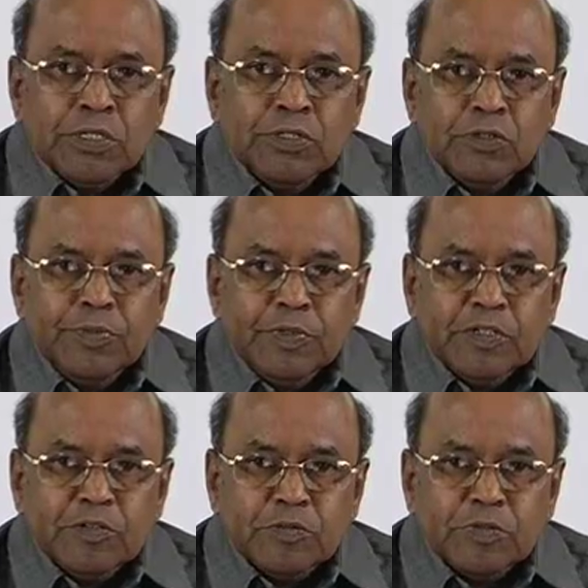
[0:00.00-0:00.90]

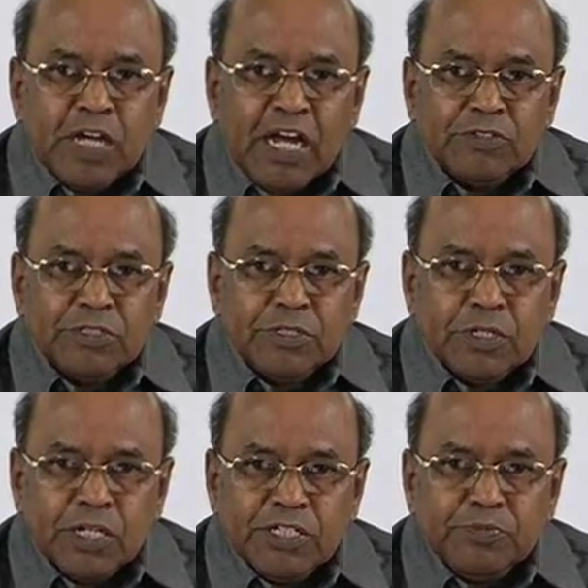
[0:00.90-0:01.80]
Cube, we have to
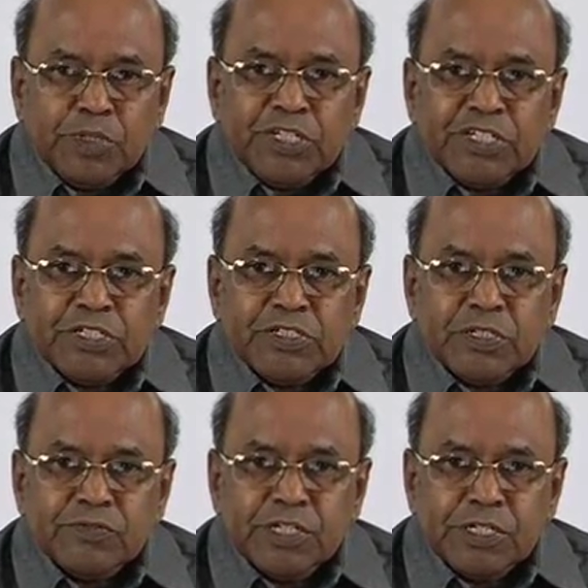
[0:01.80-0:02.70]
draw the projections
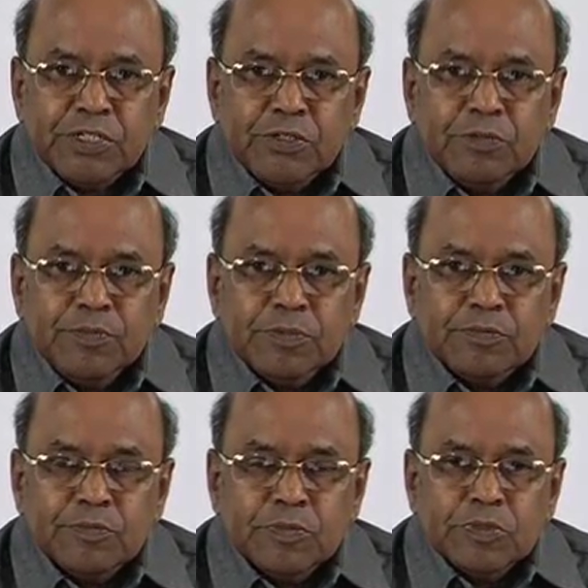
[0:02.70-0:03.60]
of the cube.
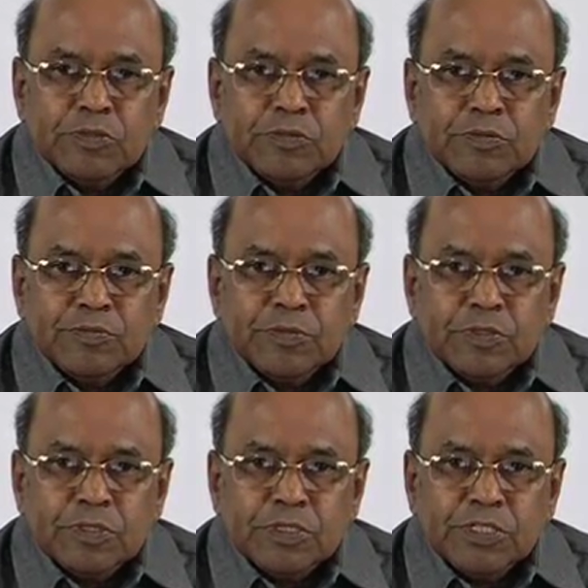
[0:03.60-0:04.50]

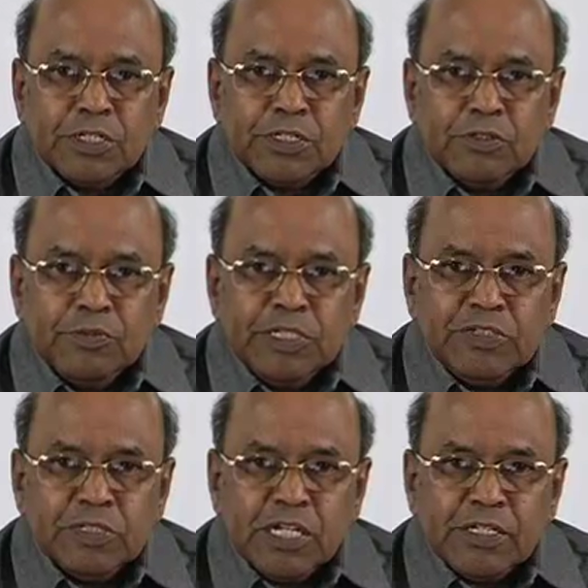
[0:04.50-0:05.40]
The cube
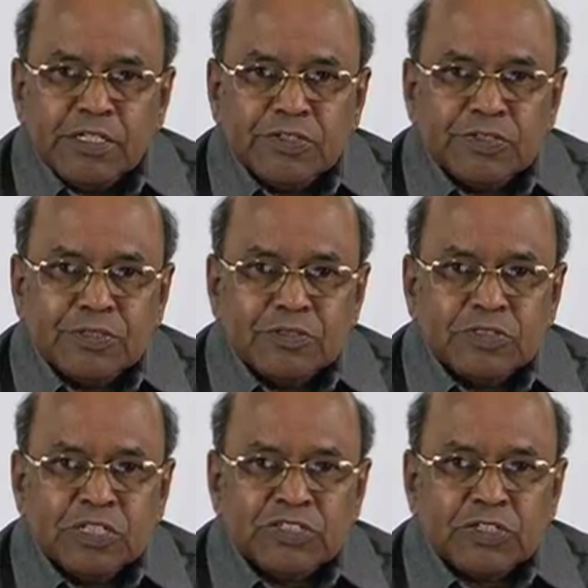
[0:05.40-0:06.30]
is like this.
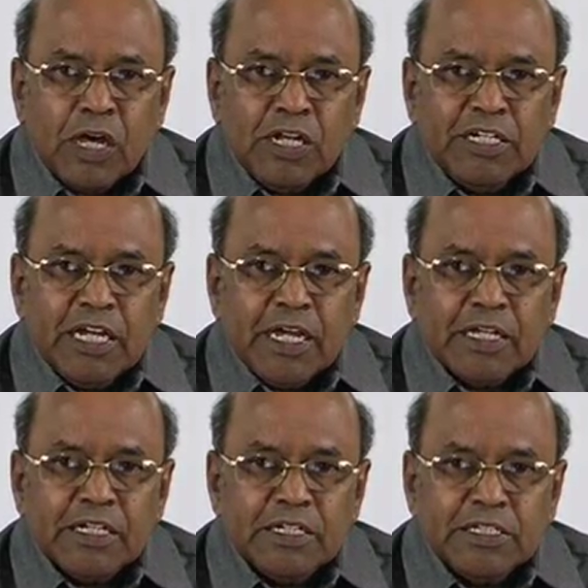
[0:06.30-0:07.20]
The solid
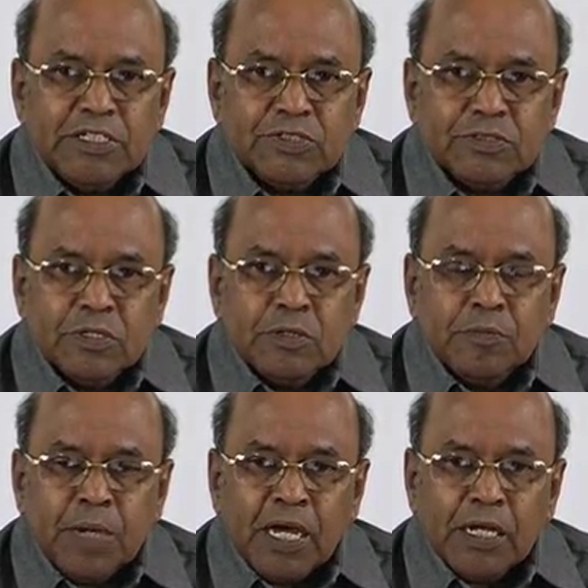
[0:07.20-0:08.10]
diagonal is
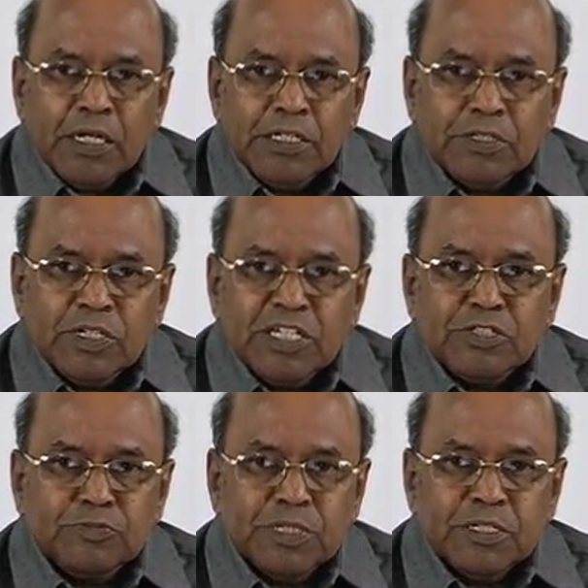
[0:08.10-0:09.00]
parallel to
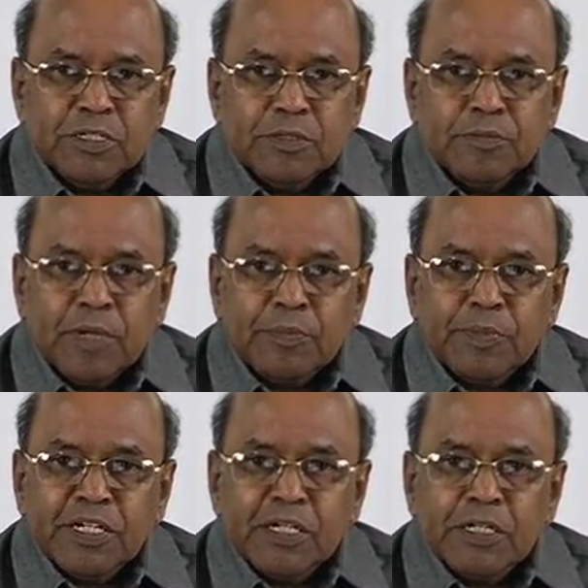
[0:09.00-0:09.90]
HP,
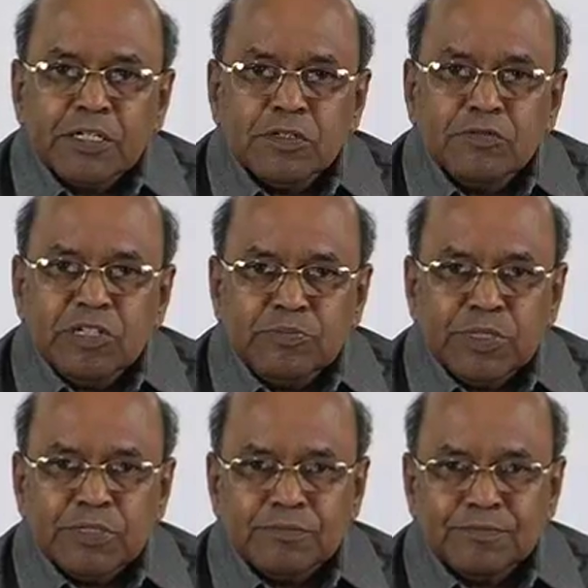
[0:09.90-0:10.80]
perpendicular to
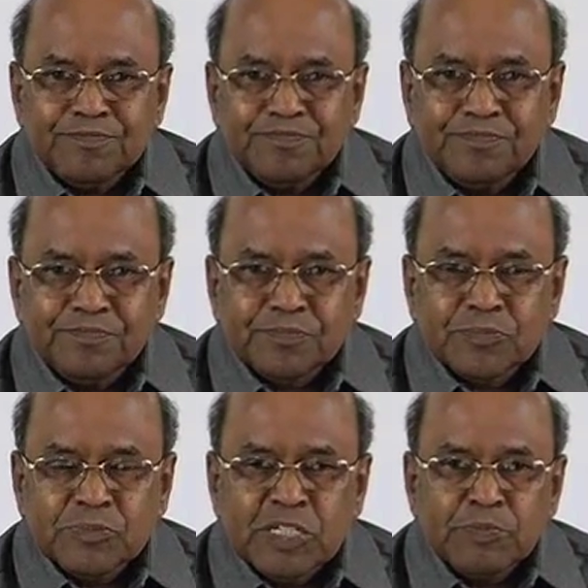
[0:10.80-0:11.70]
VP.
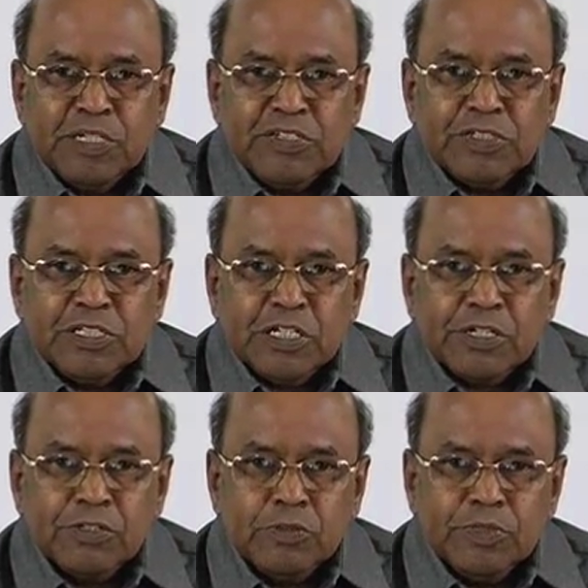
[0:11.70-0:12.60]
That means the
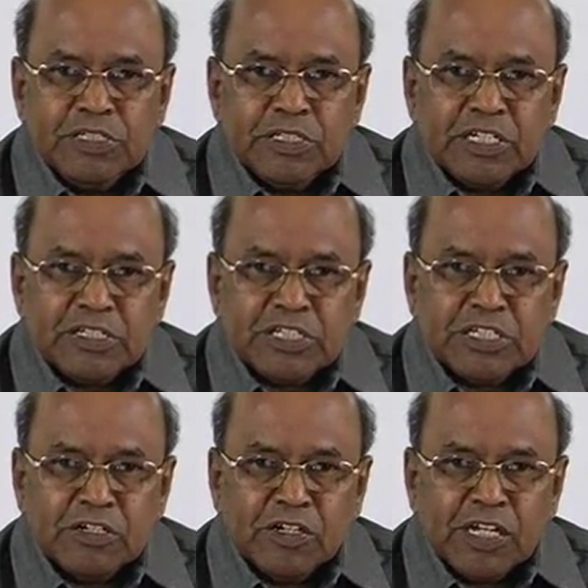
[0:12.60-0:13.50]
cube is
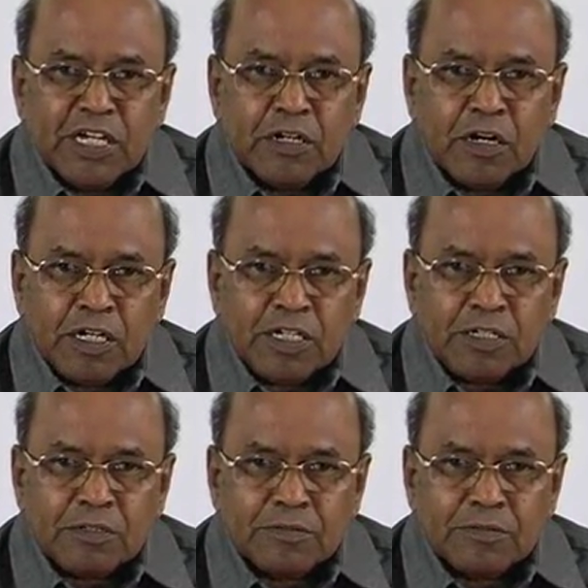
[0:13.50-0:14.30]
resting on a corner.